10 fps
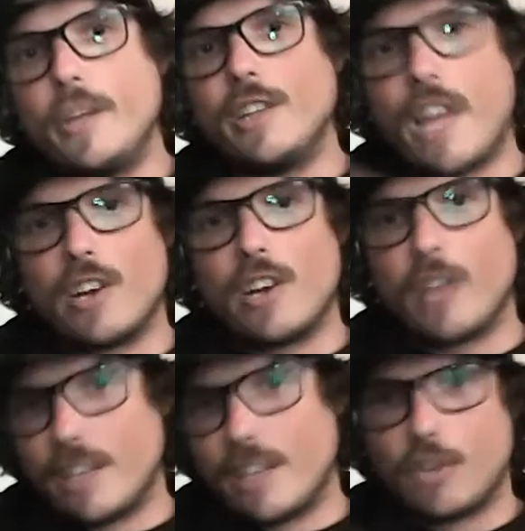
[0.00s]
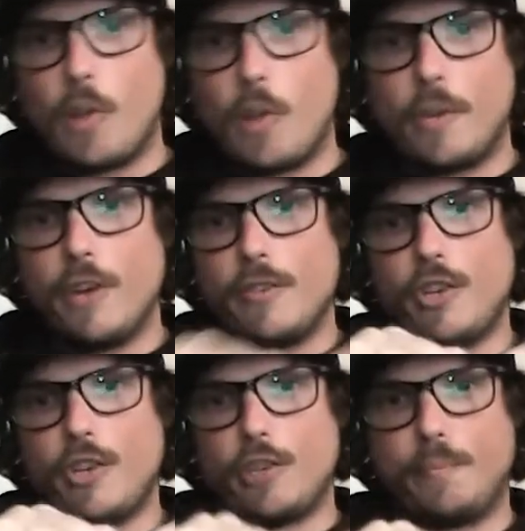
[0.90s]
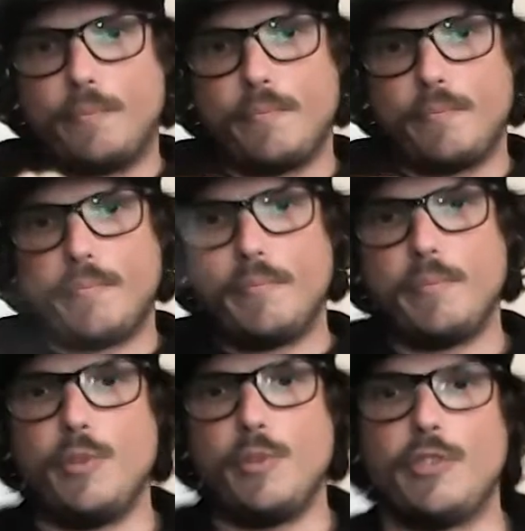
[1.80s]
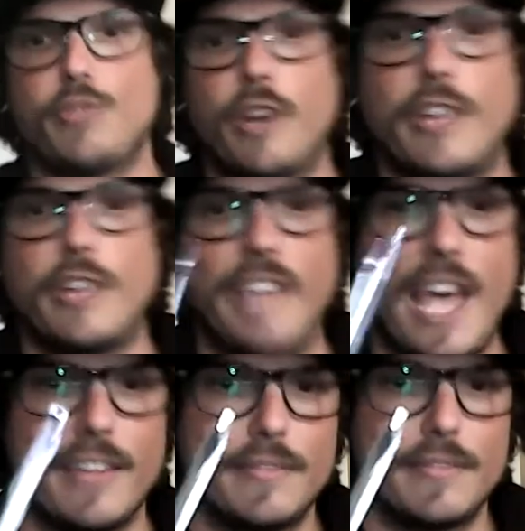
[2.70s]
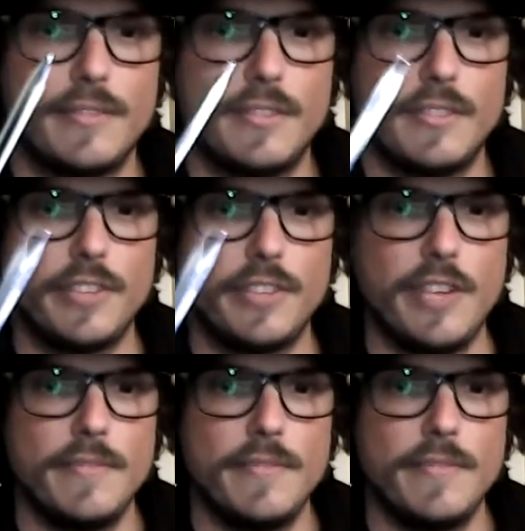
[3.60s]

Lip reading: the letter like a letter opener, you just pull the sword out like that. See?